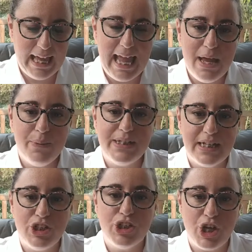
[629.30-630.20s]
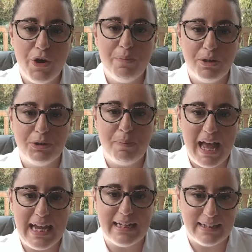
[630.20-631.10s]
He was in so much
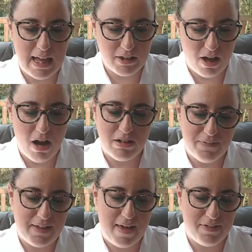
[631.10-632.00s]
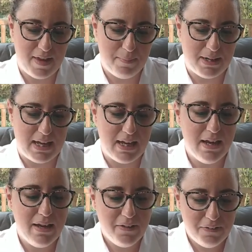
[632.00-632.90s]
pain in that Garden of Gethsemane,
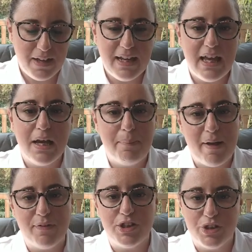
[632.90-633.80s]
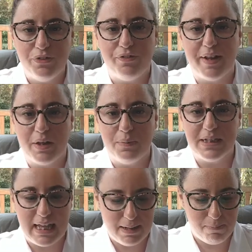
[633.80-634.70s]
thinking about the suffering that was
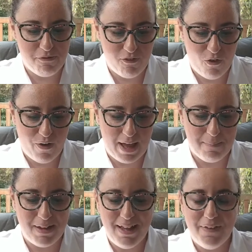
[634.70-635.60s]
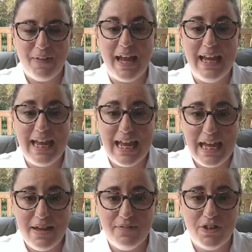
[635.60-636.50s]
laid before him, that he
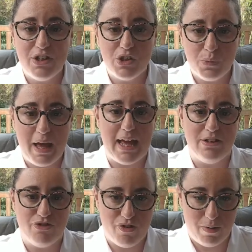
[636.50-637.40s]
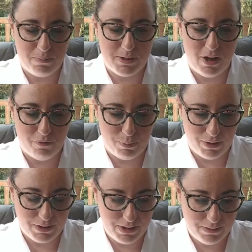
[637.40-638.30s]
even sweat drops of
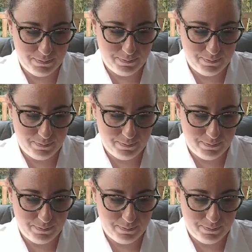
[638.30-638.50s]
blood.